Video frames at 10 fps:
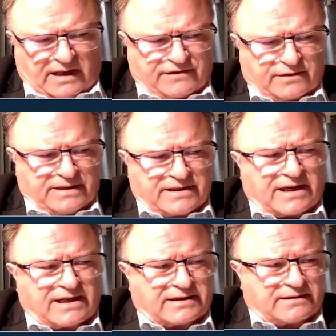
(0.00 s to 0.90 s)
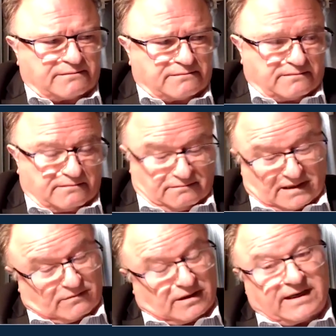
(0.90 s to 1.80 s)
be done,
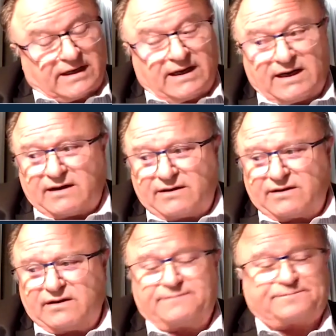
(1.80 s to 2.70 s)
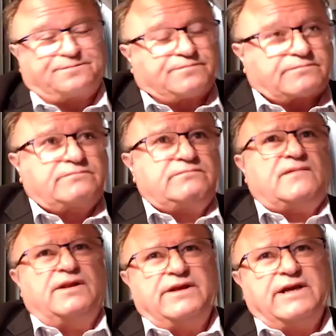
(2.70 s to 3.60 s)
but right now the
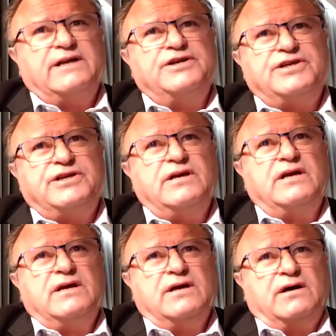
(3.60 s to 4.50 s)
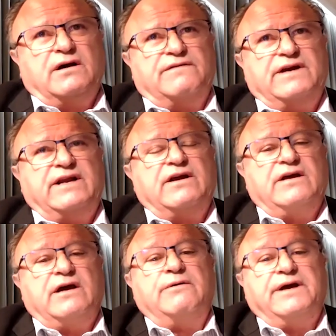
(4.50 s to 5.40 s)
energy of getting
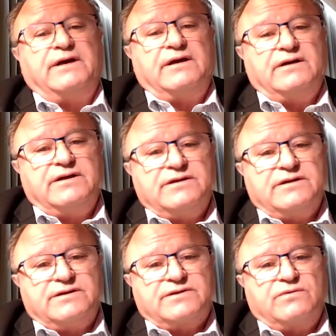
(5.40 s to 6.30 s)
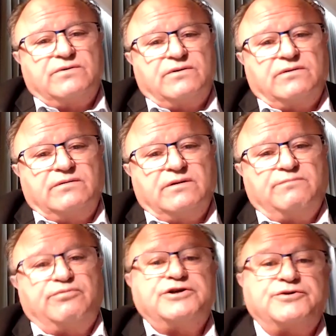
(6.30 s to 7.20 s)
going is all
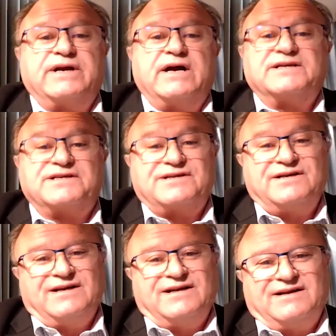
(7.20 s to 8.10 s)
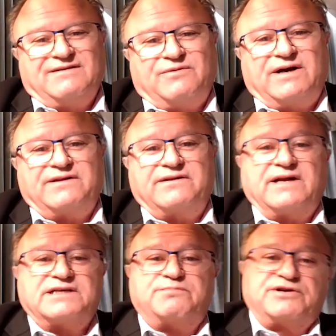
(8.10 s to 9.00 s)
pressuring us rather than
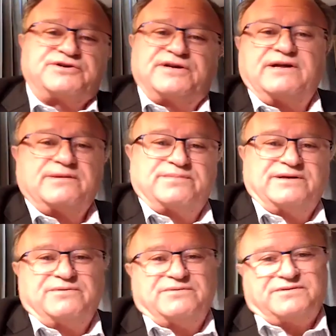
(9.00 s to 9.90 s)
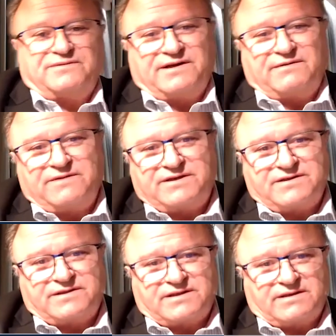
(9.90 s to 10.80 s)
us pressuring other people, sort of thing, which
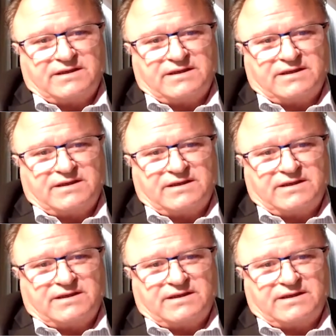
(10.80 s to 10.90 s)
is